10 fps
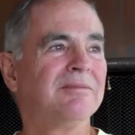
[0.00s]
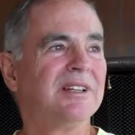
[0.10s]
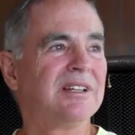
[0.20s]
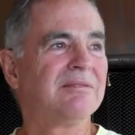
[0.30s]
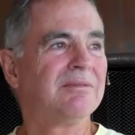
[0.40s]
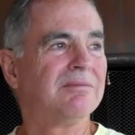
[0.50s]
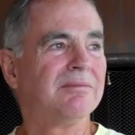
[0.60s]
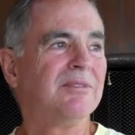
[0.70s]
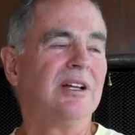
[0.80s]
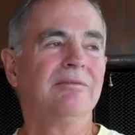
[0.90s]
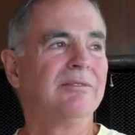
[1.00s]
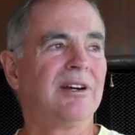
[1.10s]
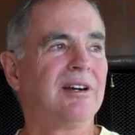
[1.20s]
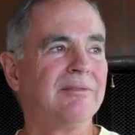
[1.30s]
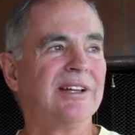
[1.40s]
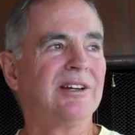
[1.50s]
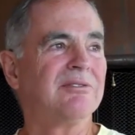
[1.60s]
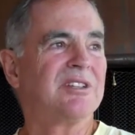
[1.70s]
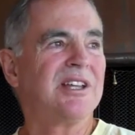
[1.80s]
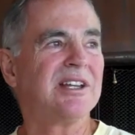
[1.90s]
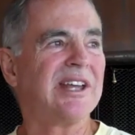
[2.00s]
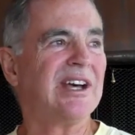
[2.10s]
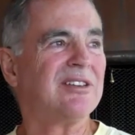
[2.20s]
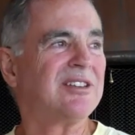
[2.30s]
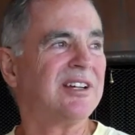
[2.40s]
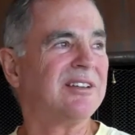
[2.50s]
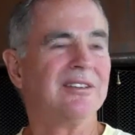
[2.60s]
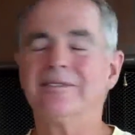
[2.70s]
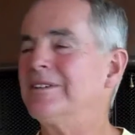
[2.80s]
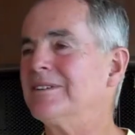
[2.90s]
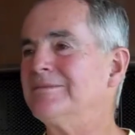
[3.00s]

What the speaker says: I don't see any downsides. You